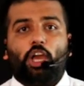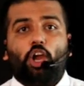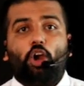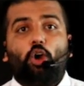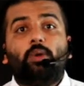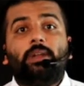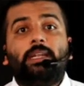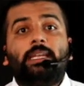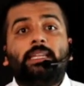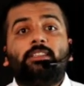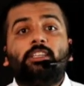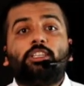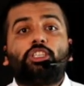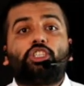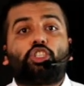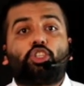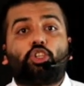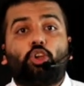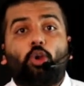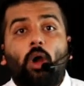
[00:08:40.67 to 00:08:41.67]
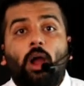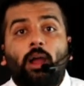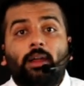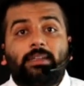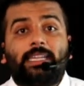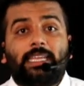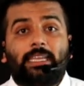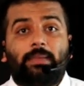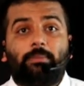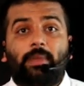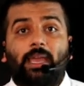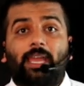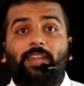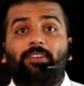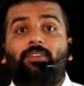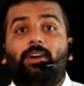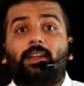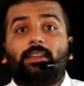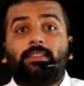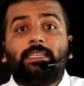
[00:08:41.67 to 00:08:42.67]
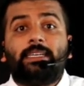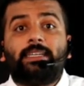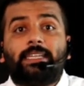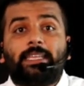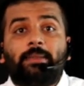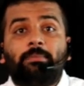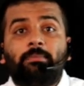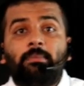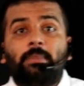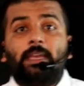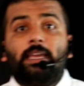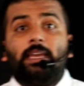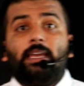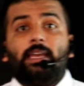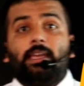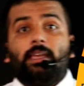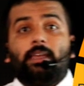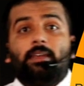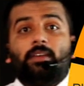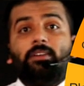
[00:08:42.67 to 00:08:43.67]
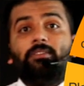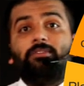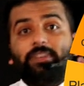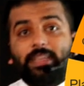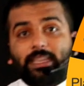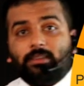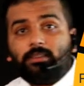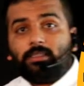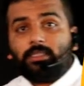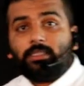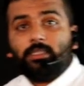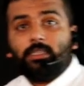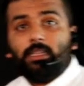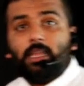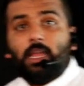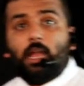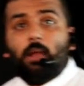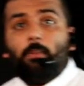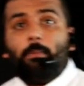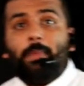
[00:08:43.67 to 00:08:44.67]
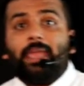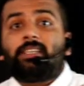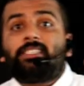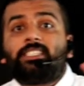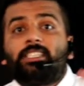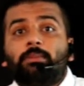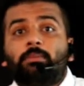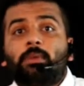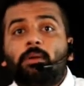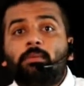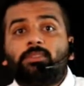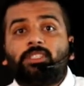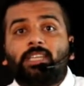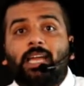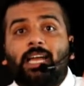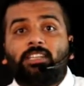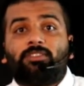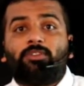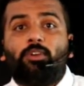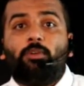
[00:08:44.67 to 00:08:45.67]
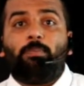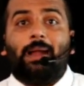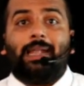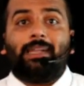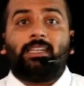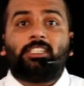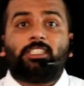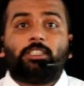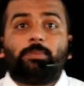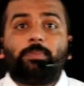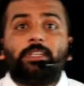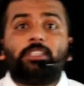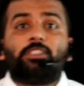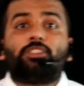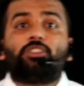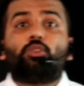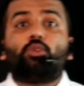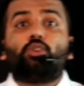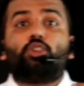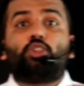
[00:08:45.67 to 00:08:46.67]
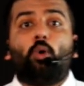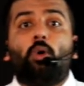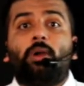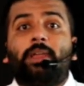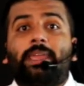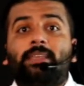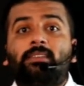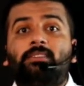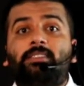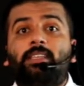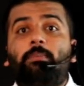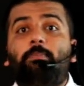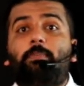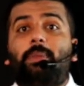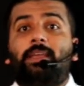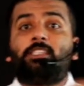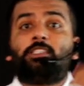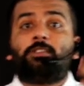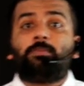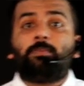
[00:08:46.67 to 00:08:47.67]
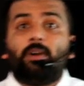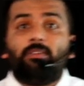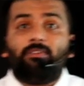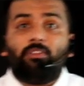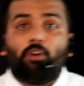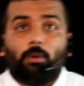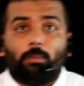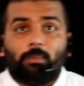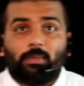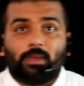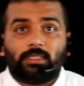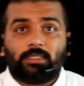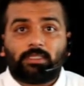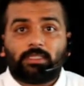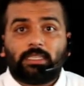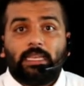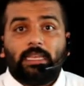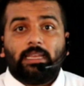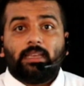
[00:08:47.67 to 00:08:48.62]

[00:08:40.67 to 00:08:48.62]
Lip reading: Only the strong team and worthy team wins. Maximum chance for participants to showcase their best performance.